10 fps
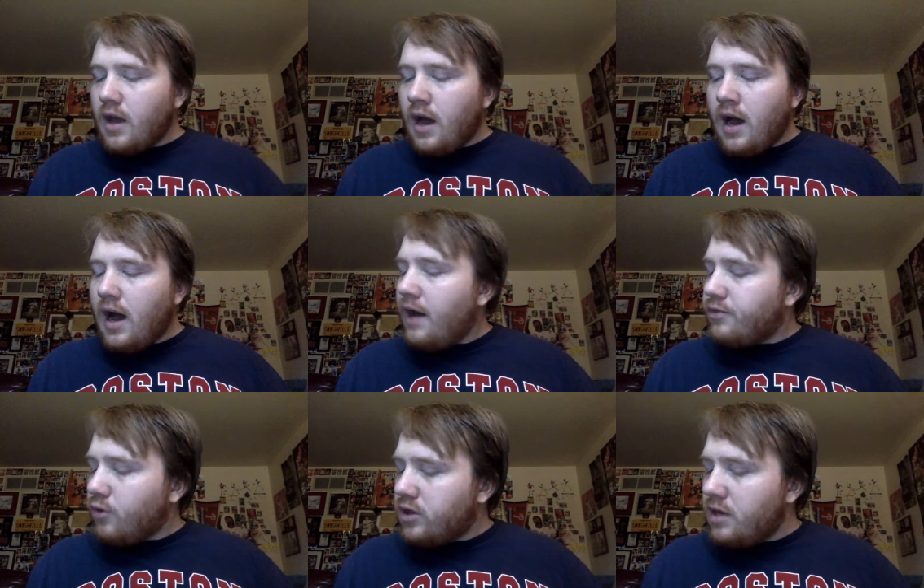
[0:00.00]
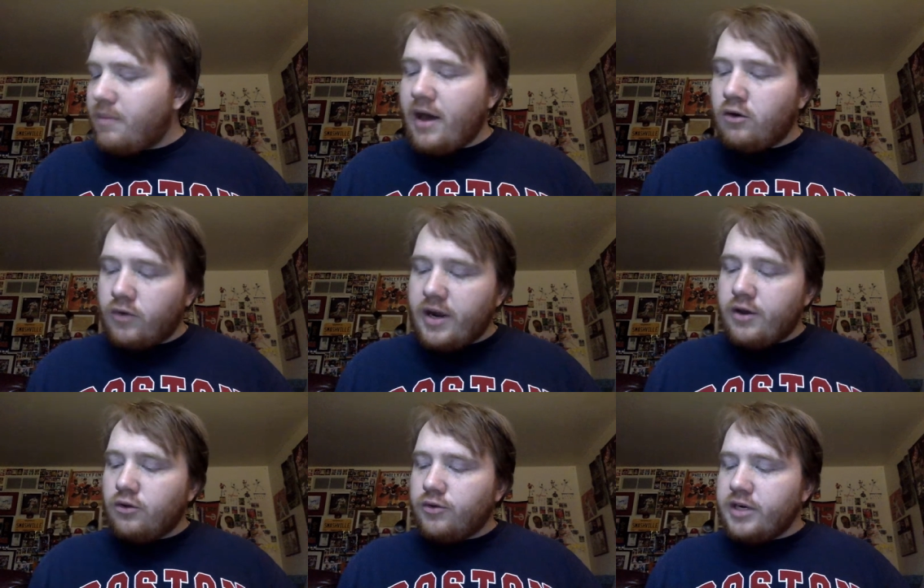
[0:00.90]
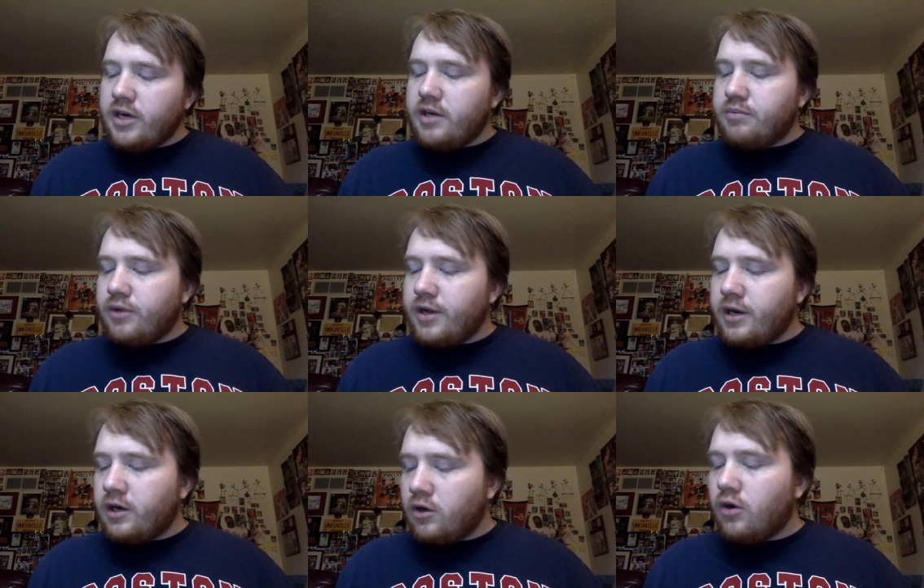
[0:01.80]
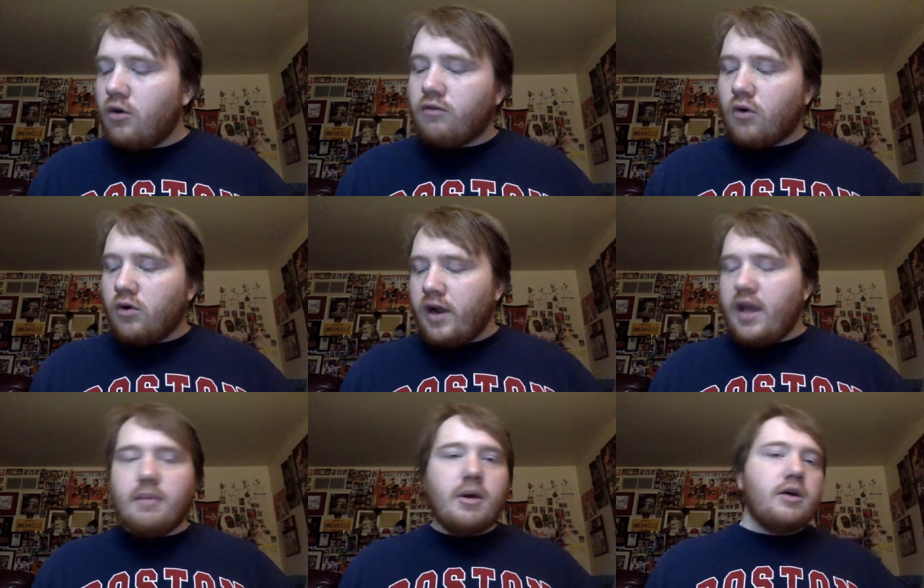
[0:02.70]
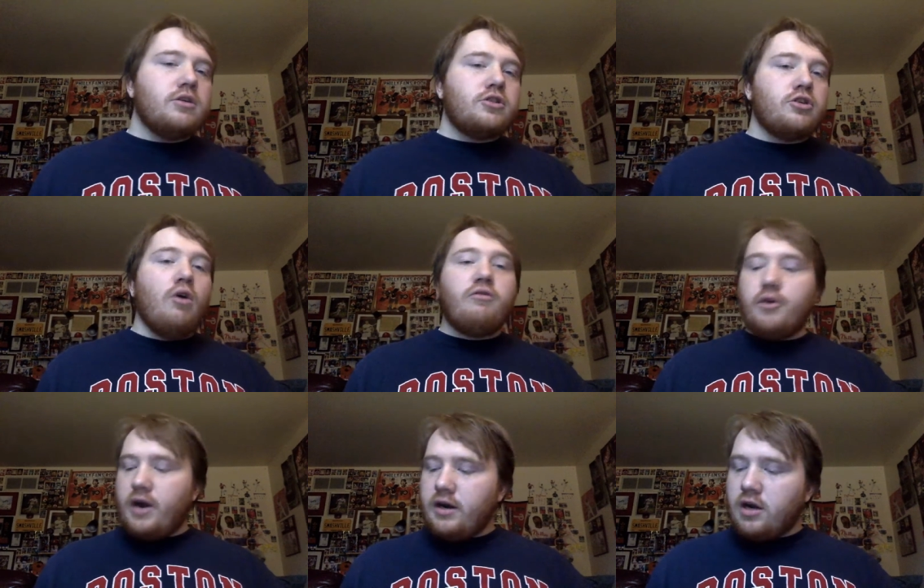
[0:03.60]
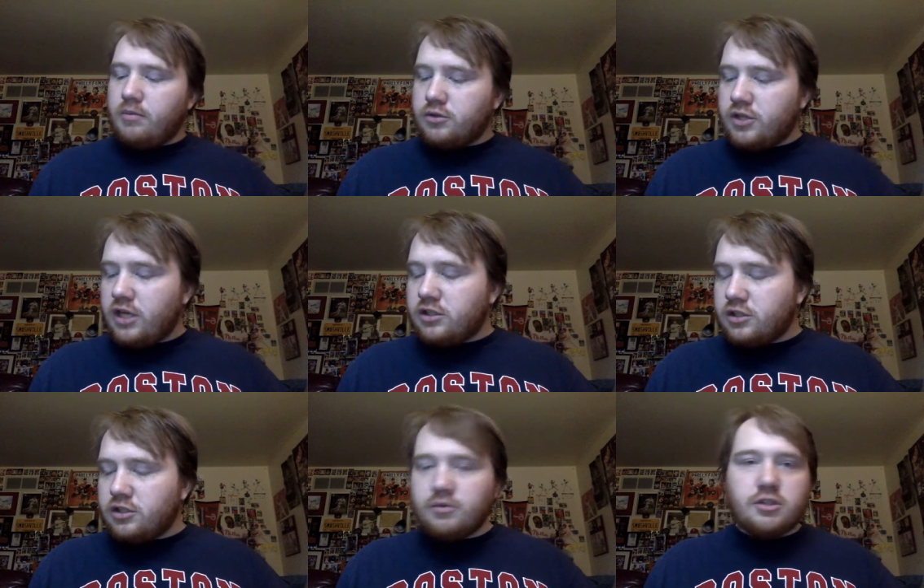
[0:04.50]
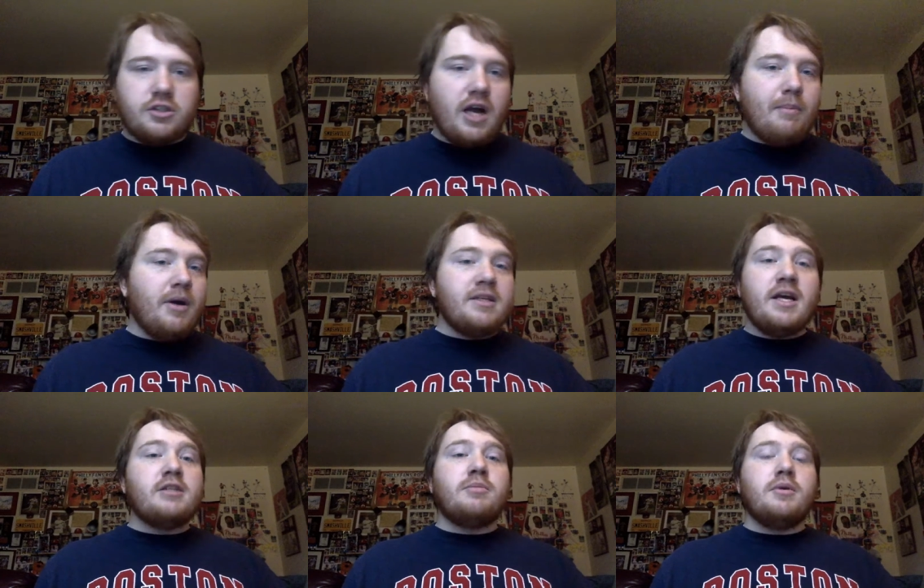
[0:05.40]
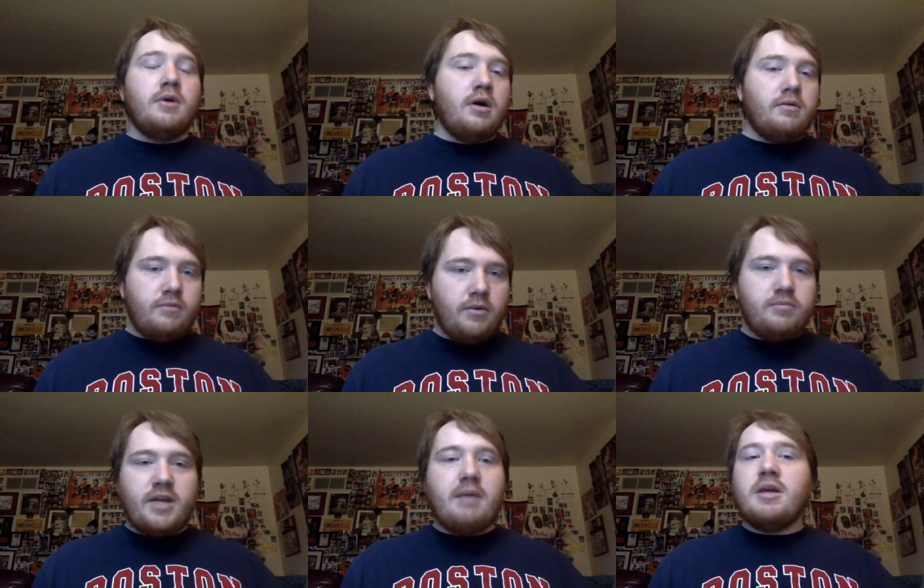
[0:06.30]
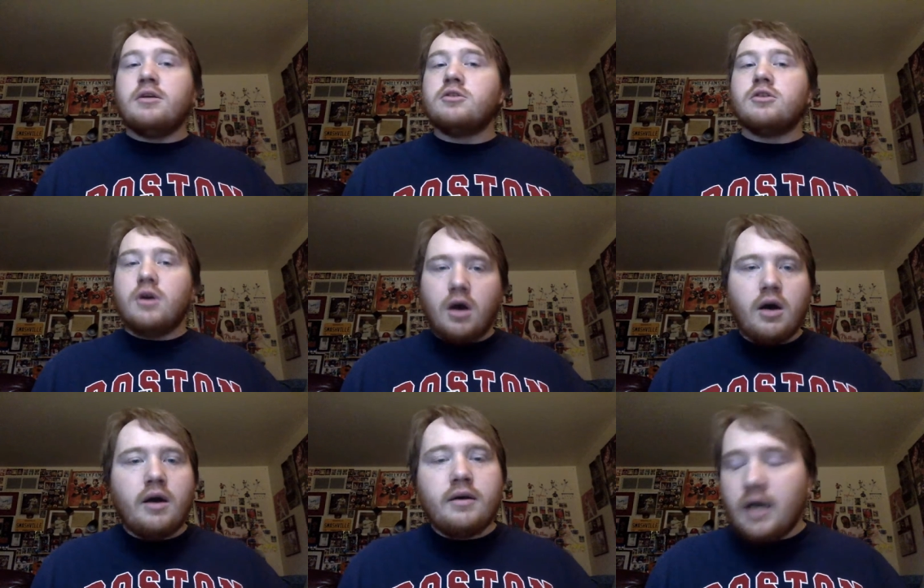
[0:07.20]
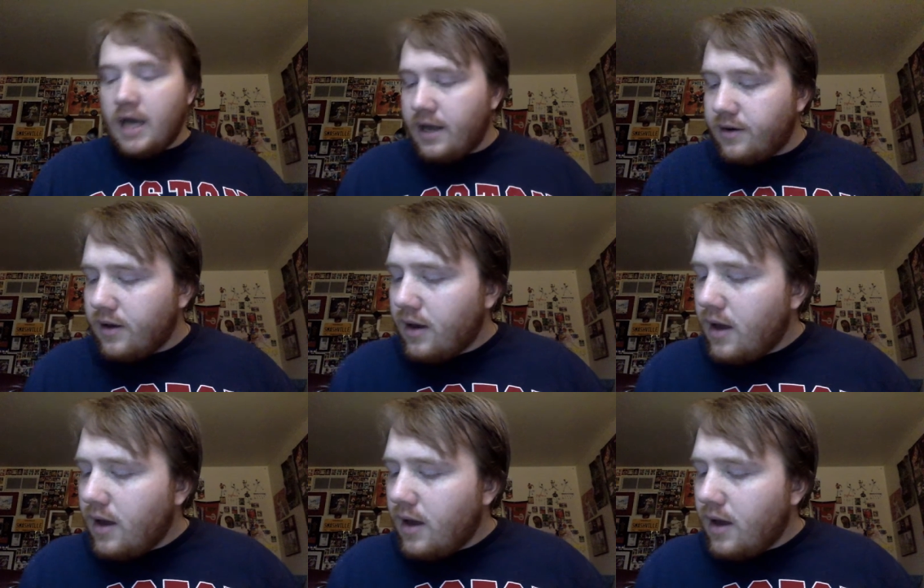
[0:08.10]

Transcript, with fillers: uh, I thought they battled great. Hilary Knight played a good overall game. Uh, Schofield had a couple chances. She was just stopped by Des uh, from Debians, uh, and